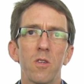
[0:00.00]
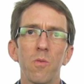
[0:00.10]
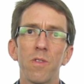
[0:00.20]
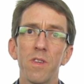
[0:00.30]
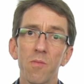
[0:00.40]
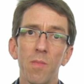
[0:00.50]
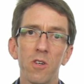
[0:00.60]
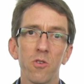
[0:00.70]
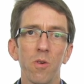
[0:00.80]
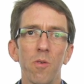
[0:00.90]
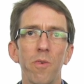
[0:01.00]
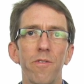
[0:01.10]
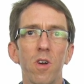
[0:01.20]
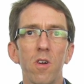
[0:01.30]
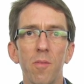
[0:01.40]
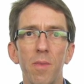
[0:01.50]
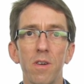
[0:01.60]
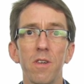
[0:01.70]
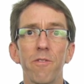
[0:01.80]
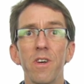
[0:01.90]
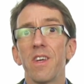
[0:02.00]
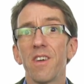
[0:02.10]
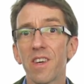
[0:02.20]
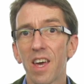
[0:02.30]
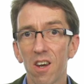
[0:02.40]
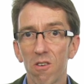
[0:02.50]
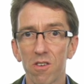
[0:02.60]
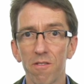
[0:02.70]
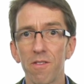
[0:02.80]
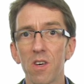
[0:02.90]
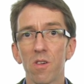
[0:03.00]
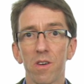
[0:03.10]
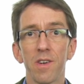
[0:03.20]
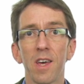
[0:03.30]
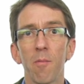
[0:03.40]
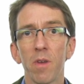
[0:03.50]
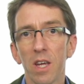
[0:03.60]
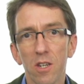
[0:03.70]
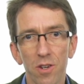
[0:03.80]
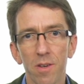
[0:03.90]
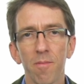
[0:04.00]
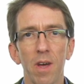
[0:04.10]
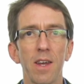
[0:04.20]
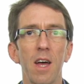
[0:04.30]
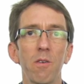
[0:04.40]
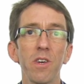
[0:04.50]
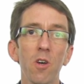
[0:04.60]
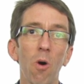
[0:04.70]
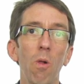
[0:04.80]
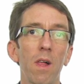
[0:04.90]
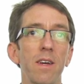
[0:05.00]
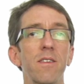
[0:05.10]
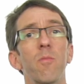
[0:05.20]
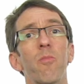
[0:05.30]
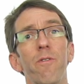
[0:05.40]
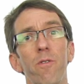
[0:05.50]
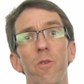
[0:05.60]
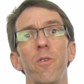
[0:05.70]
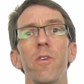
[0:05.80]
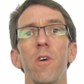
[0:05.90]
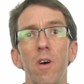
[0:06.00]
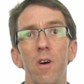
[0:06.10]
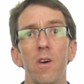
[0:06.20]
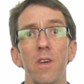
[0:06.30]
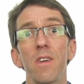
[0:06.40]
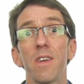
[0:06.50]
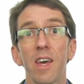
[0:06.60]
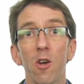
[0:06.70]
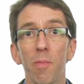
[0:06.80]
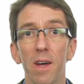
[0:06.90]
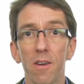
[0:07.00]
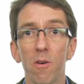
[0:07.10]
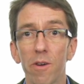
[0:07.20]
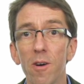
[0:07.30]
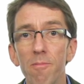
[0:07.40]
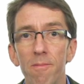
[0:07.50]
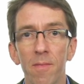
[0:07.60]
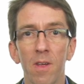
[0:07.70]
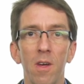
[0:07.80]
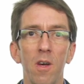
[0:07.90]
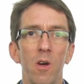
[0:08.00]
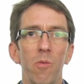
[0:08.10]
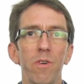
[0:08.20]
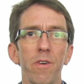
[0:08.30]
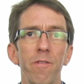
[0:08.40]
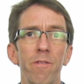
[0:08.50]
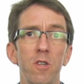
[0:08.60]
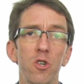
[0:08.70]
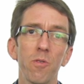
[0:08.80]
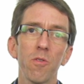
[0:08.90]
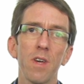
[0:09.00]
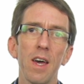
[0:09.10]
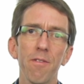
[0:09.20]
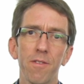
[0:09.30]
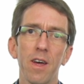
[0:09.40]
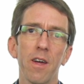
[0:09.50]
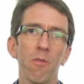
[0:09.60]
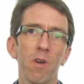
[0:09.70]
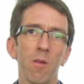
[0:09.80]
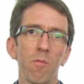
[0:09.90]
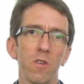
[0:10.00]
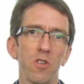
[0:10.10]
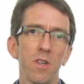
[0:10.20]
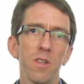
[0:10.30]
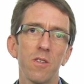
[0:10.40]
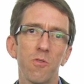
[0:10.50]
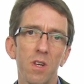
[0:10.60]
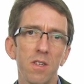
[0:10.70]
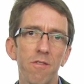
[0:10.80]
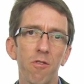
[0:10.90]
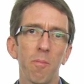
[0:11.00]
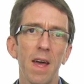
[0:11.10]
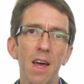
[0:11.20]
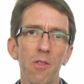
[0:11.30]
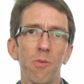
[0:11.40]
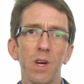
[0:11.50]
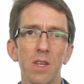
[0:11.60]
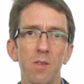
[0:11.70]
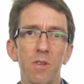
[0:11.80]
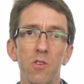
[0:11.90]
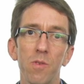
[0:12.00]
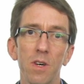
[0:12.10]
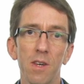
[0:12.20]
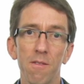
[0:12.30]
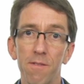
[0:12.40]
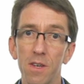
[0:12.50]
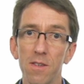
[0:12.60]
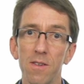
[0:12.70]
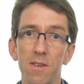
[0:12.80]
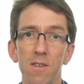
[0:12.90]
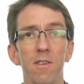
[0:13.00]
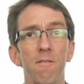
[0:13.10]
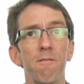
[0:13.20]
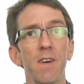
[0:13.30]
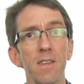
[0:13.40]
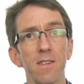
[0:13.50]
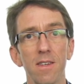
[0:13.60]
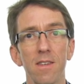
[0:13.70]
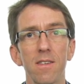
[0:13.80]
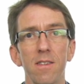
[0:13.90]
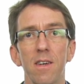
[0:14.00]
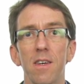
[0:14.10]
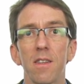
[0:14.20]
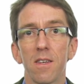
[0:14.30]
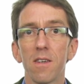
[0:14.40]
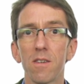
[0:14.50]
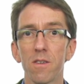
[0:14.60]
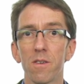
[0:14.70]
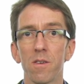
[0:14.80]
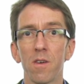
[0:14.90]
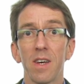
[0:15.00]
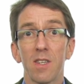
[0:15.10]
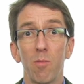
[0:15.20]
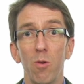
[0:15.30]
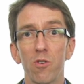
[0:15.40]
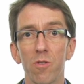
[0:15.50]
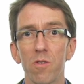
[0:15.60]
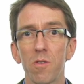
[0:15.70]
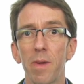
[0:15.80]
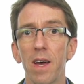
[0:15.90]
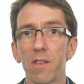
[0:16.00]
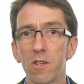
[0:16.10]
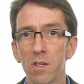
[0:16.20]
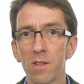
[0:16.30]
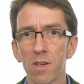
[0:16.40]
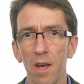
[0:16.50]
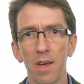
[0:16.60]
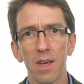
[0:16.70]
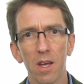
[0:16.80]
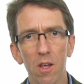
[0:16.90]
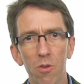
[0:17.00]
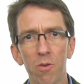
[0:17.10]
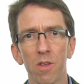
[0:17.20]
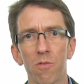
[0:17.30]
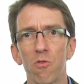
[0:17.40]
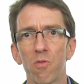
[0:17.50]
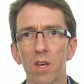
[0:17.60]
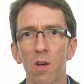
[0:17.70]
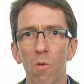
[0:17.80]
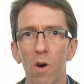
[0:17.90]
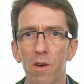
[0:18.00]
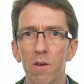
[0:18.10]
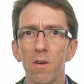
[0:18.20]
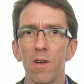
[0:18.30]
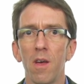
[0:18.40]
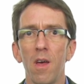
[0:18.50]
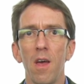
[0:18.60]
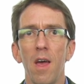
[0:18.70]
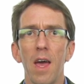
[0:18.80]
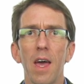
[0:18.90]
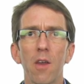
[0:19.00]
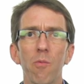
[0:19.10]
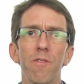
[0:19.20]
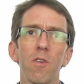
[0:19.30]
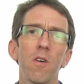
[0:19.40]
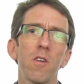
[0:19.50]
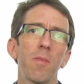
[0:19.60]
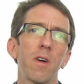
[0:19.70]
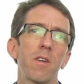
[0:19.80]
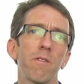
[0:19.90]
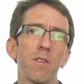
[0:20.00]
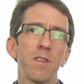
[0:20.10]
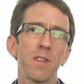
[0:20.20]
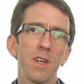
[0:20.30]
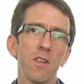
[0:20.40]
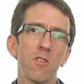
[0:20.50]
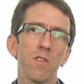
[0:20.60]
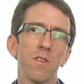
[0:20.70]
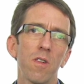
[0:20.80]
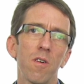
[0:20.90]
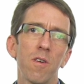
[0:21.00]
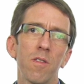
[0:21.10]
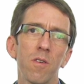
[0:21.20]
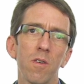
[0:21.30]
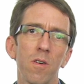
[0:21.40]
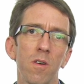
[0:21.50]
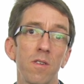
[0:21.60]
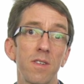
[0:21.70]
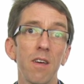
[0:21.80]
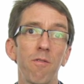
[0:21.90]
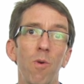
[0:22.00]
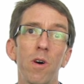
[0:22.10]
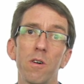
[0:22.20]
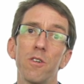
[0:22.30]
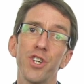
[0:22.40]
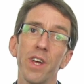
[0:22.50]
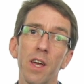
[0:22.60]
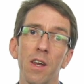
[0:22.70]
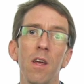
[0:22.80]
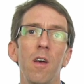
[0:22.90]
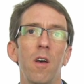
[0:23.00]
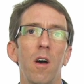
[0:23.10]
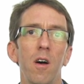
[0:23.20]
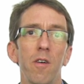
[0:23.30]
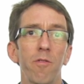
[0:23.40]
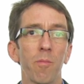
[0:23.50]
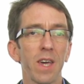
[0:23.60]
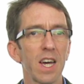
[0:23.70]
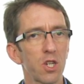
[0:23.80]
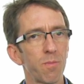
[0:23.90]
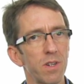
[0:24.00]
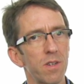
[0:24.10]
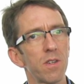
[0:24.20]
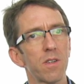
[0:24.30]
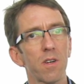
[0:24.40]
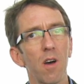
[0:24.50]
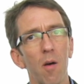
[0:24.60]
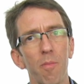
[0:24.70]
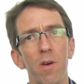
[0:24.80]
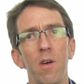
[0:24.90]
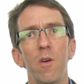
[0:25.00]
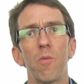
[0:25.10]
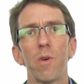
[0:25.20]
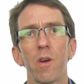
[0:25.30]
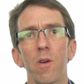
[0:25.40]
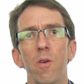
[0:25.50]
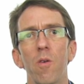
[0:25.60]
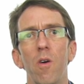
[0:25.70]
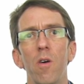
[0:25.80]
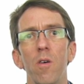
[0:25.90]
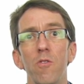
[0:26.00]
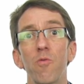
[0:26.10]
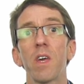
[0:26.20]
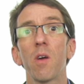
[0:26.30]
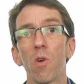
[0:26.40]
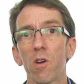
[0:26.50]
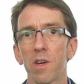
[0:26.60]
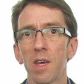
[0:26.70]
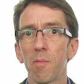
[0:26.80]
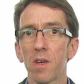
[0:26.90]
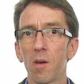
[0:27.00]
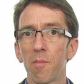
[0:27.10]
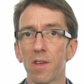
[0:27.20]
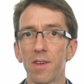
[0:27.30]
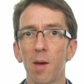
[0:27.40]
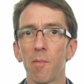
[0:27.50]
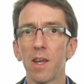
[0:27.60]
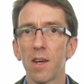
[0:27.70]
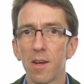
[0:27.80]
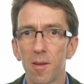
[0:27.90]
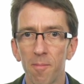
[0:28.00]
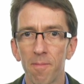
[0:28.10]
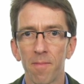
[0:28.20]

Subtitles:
So in this module, we've talked about different indicators of fecal contamination and how E. coli is the preferred indicator bacteria. We've shown you the F diagram, which illustrates different pathways between feces and faeces that can lead to exposure to pathogens, including through drinking water. And we've talked about different stages along the safe water chain from catchment to cup, where drinking water can become contaminated.